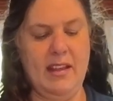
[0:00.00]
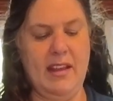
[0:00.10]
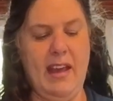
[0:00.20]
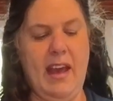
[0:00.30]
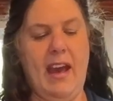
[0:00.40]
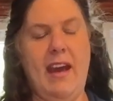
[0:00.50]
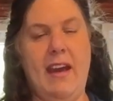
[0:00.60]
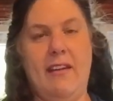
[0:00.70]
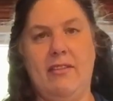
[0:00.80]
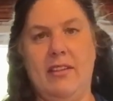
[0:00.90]

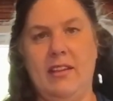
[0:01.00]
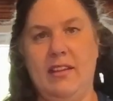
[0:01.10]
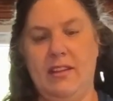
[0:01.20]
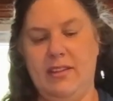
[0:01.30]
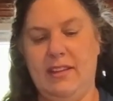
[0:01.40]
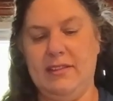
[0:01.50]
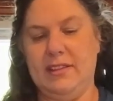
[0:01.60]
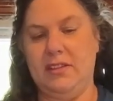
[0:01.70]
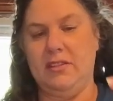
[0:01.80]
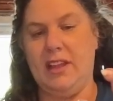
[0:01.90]
have these
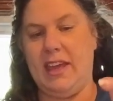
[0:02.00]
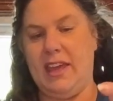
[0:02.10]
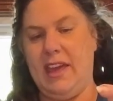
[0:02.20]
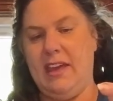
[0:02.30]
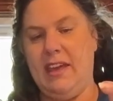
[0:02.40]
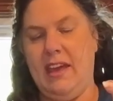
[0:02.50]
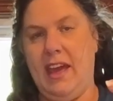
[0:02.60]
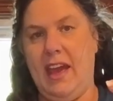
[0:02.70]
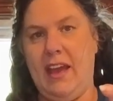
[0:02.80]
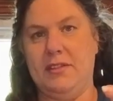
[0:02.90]
little like
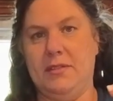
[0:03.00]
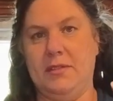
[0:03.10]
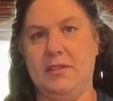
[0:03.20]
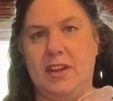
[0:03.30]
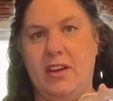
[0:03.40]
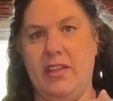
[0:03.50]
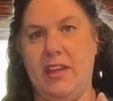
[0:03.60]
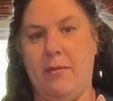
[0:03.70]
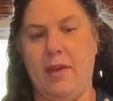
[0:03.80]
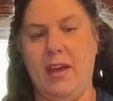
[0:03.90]
handles on
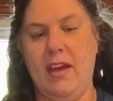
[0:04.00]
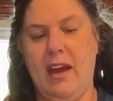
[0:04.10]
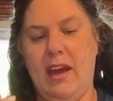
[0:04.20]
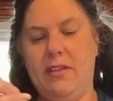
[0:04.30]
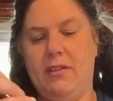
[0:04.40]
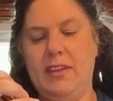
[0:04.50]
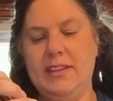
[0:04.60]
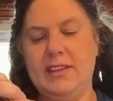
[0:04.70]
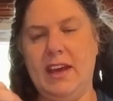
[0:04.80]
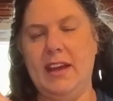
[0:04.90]
them. Either this
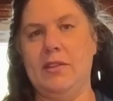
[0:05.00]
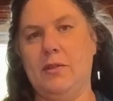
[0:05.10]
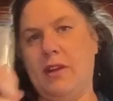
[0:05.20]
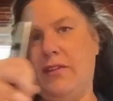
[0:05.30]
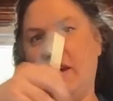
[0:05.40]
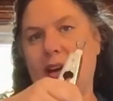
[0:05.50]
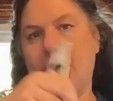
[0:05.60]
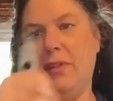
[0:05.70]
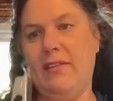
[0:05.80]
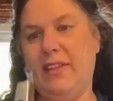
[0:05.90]
kind, or I've got a couple that
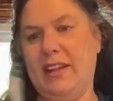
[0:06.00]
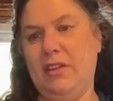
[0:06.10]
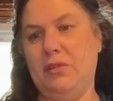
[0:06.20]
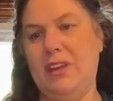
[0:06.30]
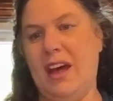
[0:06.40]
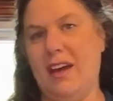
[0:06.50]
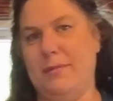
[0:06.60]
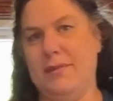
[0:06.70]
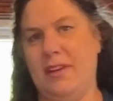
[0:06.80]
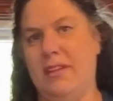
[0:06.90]
have like little knobs
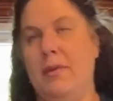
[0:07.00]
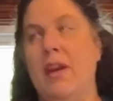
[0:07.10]
on them.